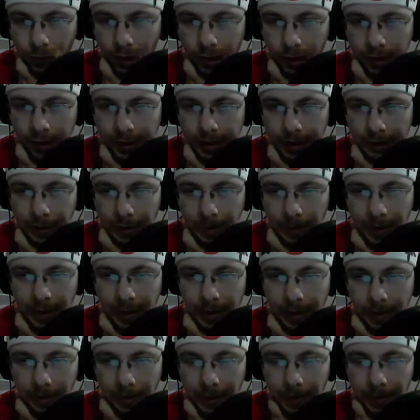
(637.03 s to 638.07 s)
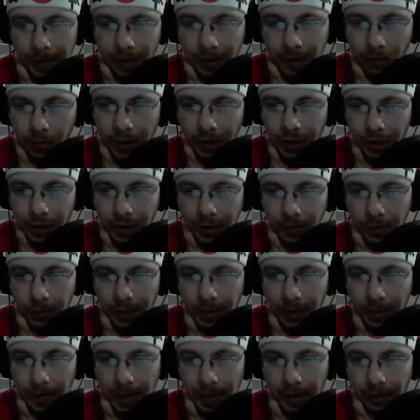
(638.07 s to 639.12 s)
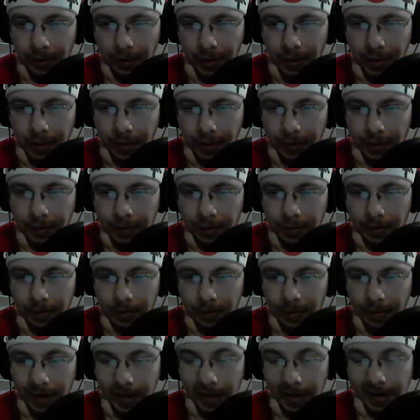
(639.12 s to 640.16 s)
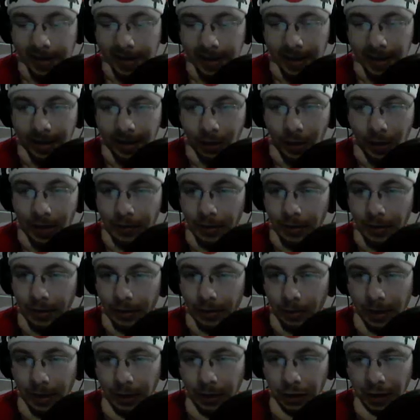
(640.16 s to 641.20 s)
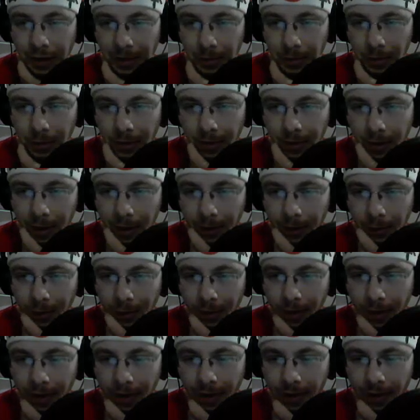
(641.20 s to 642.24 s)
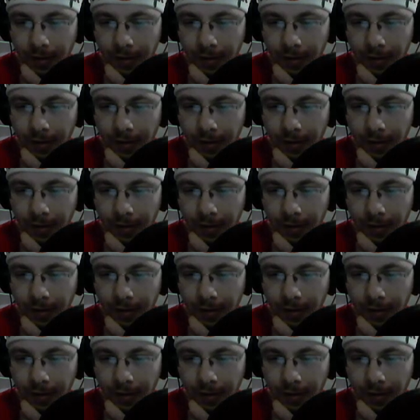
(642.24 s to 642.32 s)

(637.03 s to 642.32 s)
Still have the Might Emblems, the reach doesn't really matter here. Sucks that I don't have the range anymore, however, yeah.